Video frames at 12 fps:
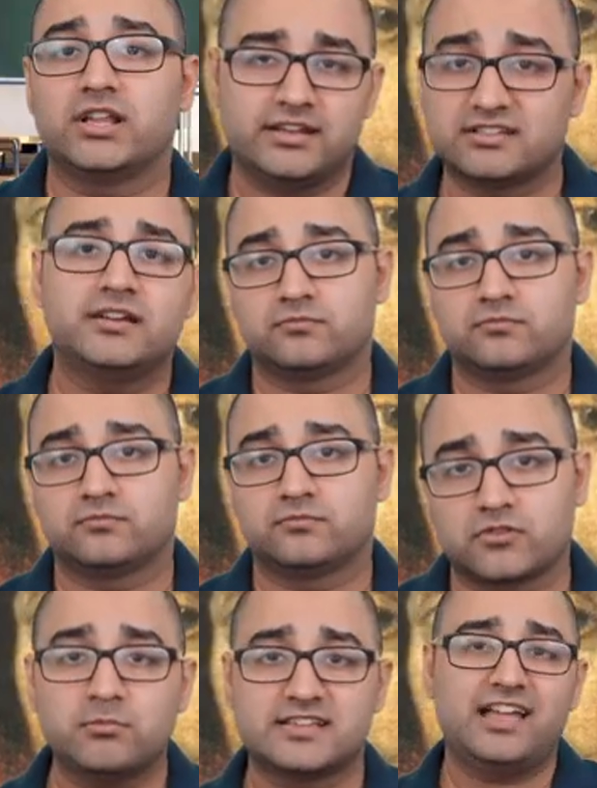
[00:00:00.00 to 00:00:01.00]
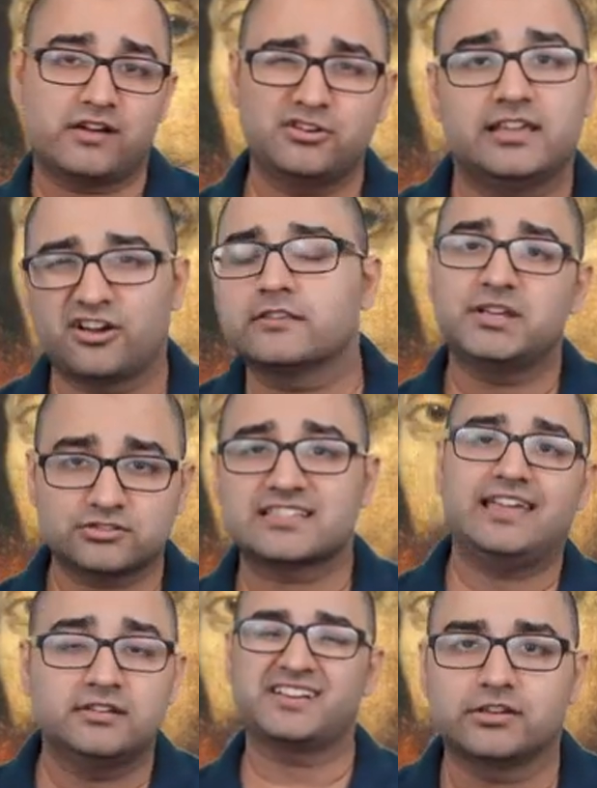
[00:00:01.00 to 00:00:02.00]
and I can add his to the background if
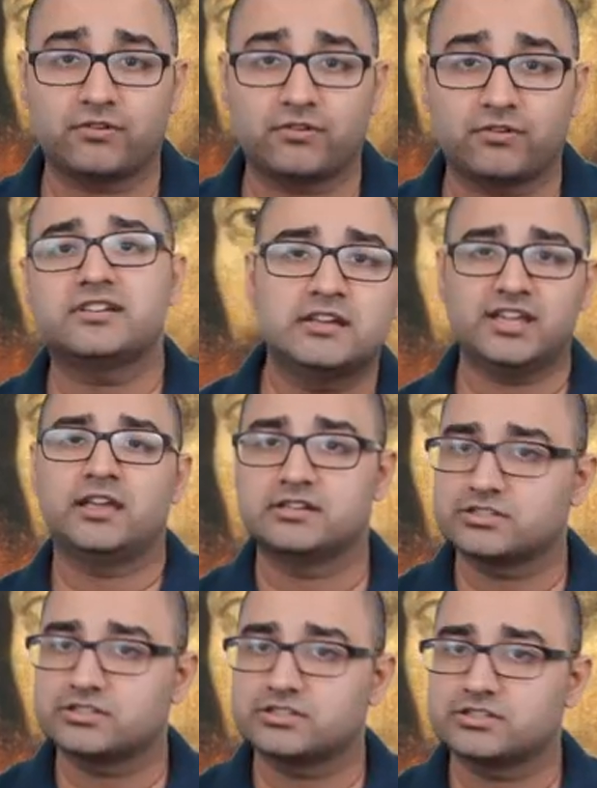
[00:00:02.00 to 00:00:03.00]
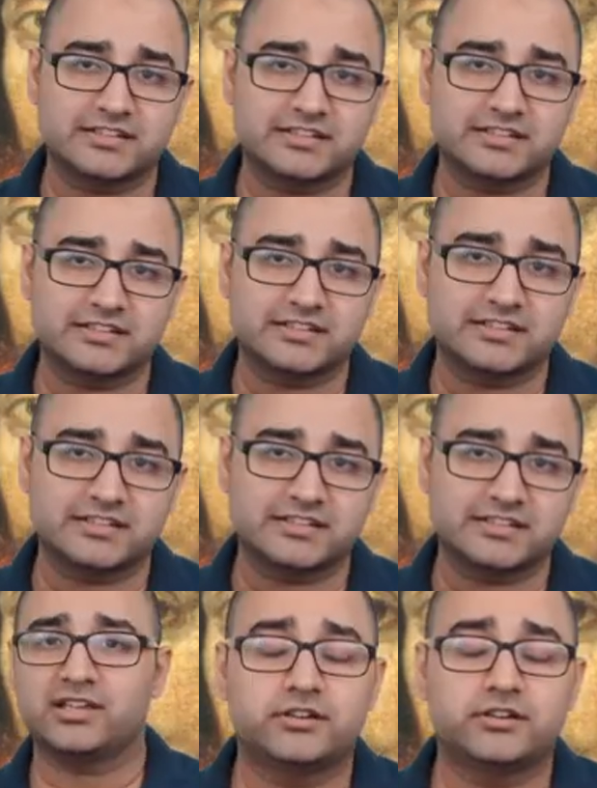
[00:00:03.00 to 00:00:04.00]
I'm talking about Shakespeare. It's
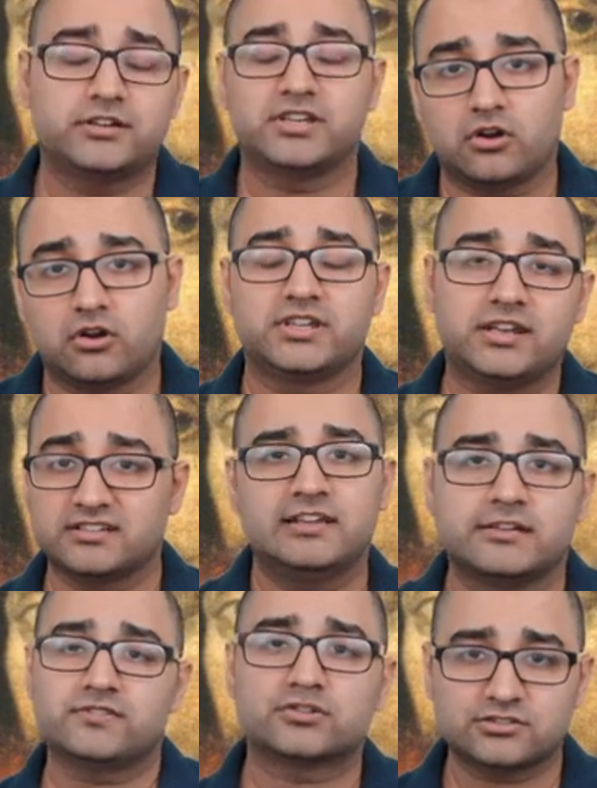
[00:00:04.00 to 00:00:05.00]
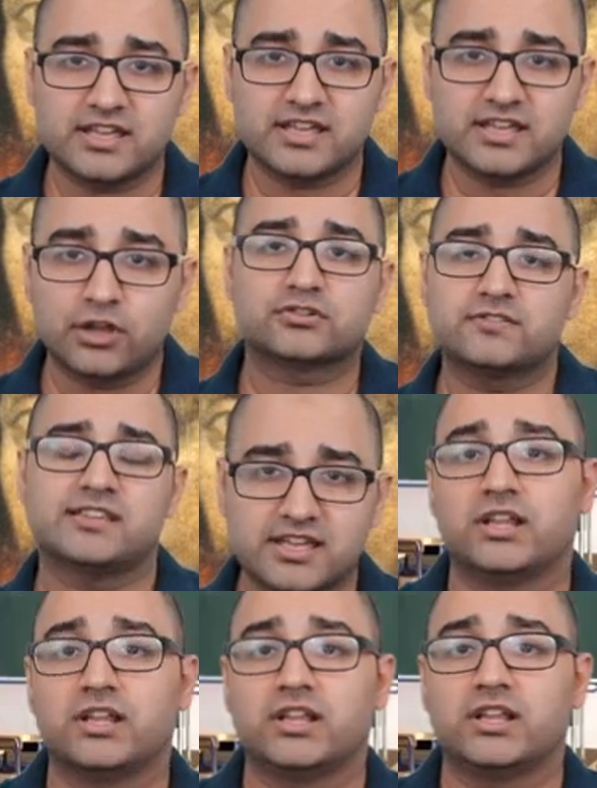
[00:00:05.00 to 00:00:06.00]
just about leveling up my video so that
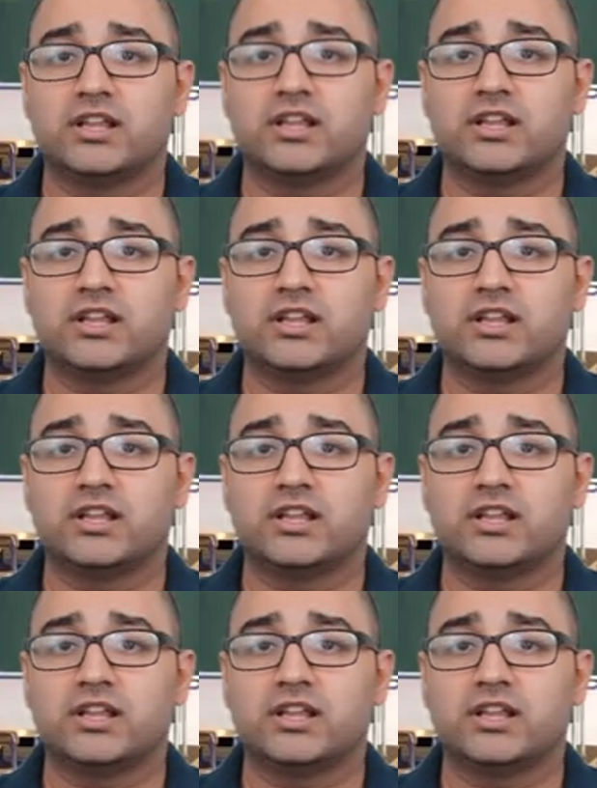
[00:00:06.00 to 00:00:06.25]
people can be a